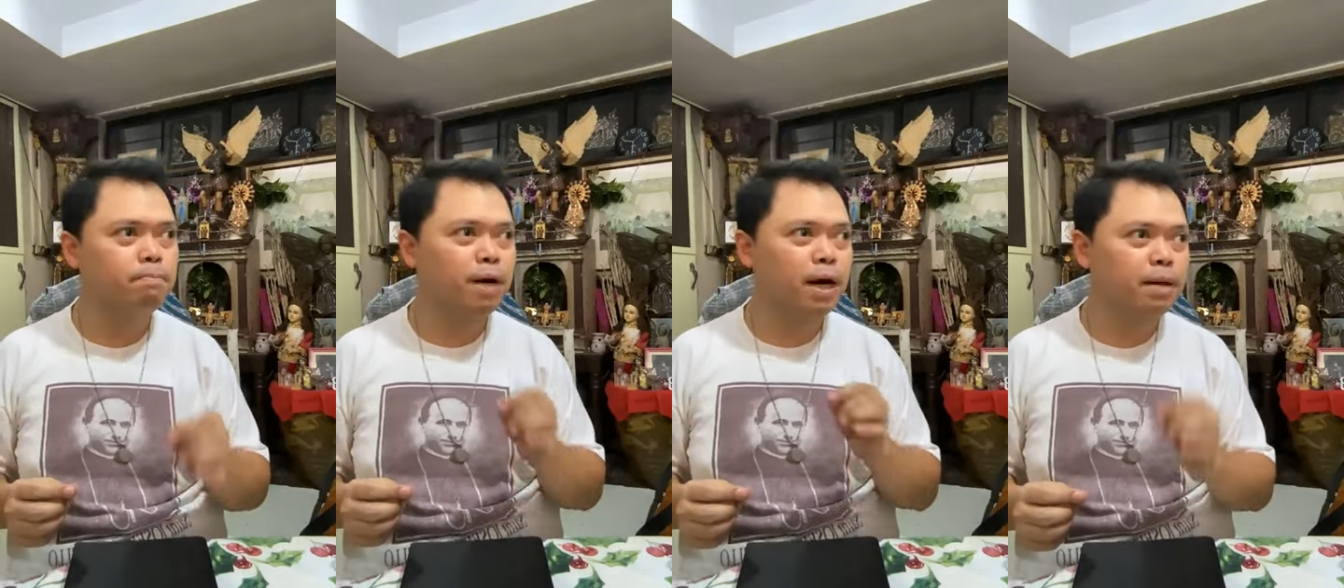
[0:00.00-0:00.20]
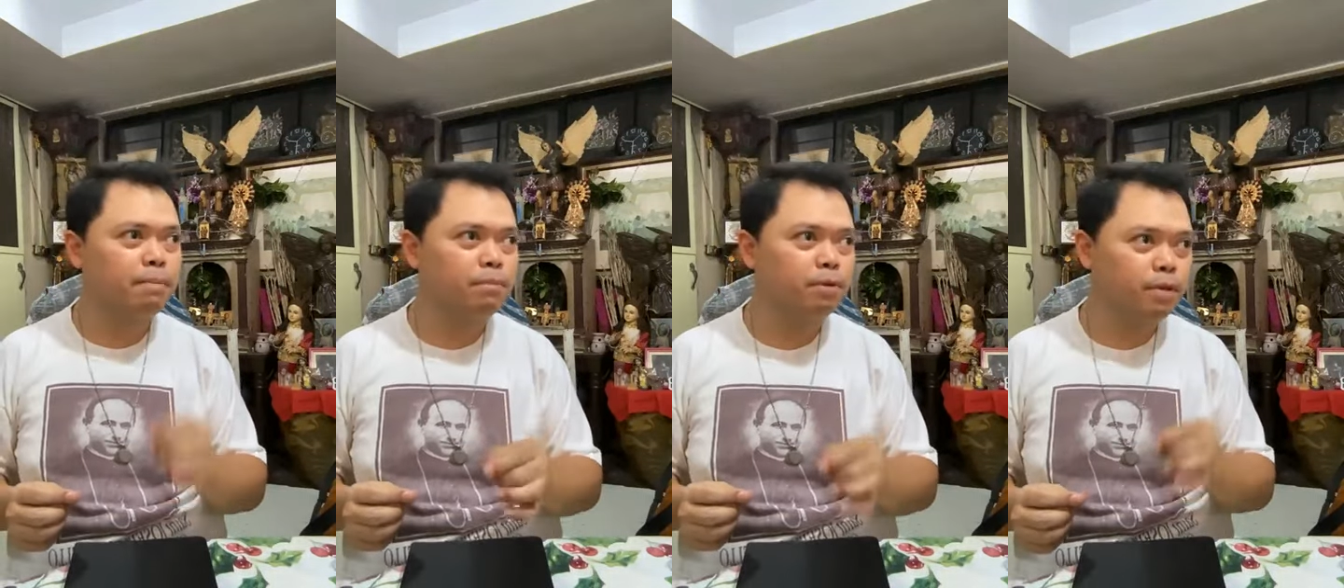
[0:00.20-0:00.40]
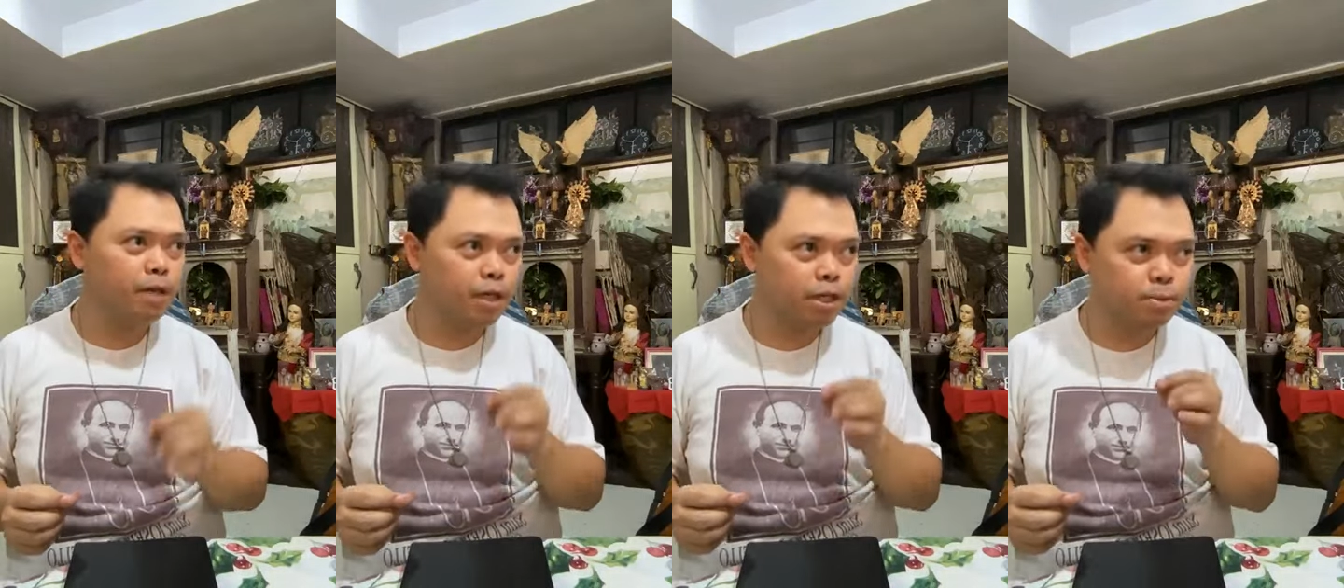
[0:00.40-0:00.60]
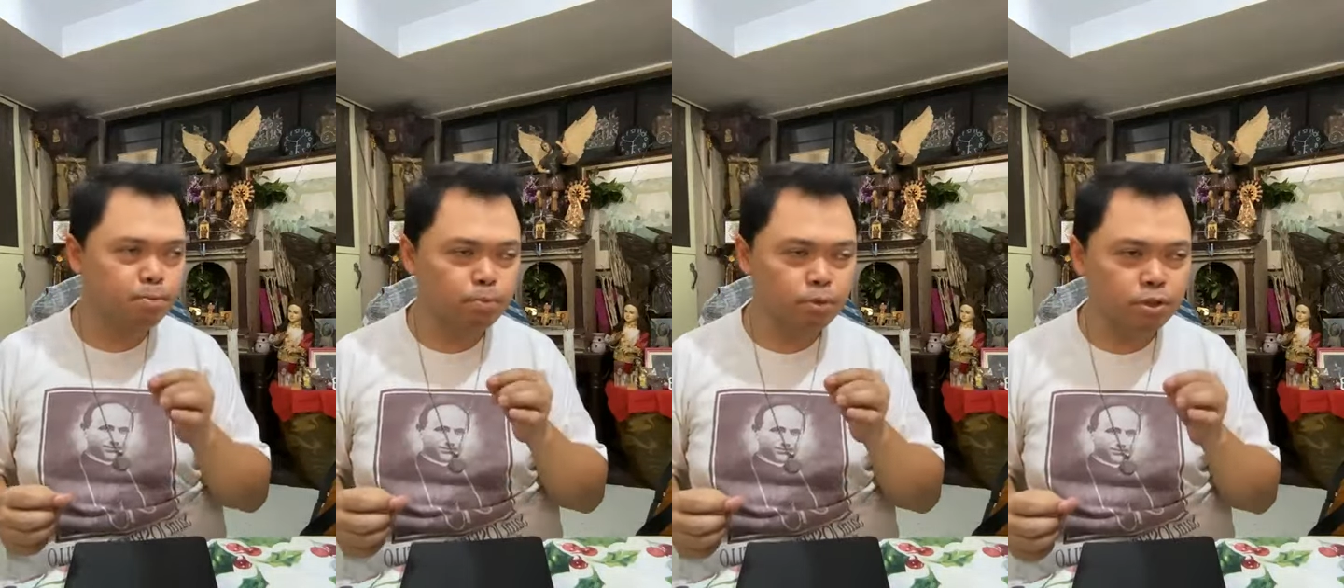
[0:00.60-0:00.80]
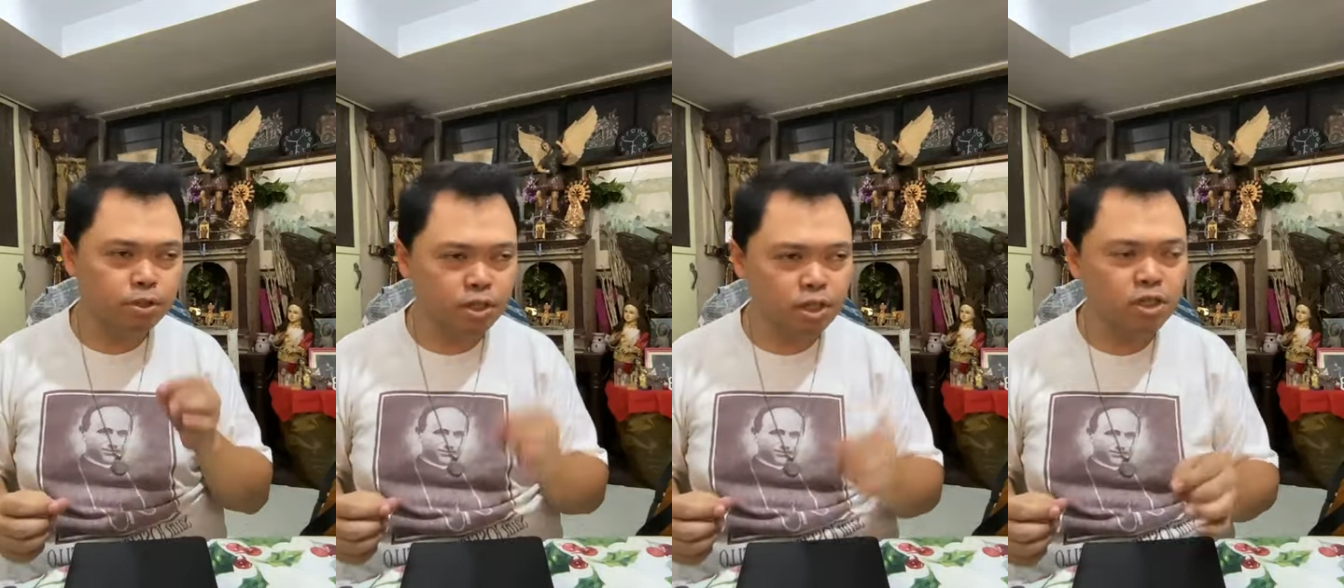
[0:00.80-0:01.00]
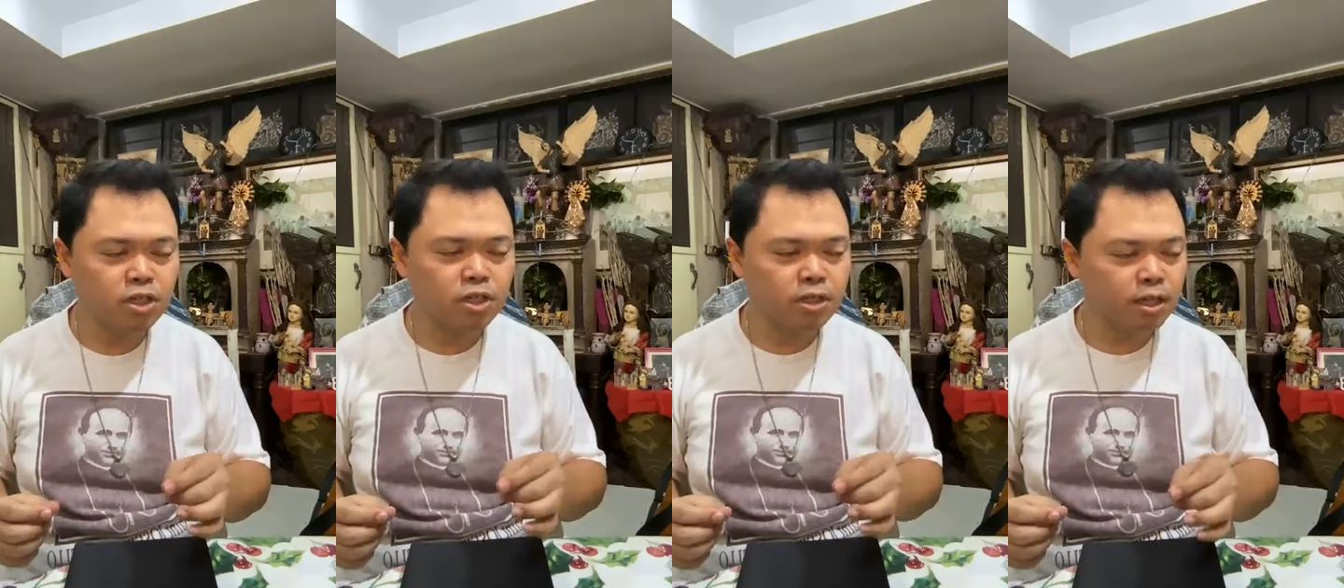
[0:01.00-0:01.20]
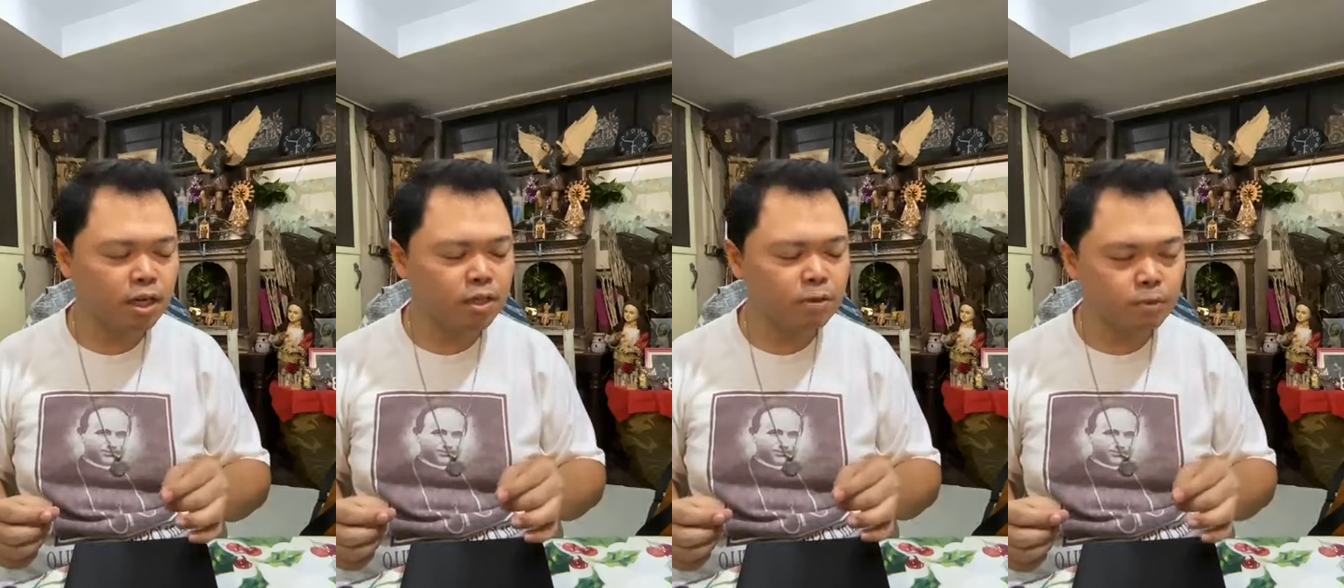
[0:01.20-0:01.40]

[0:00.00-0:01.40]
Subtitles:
Bible exposition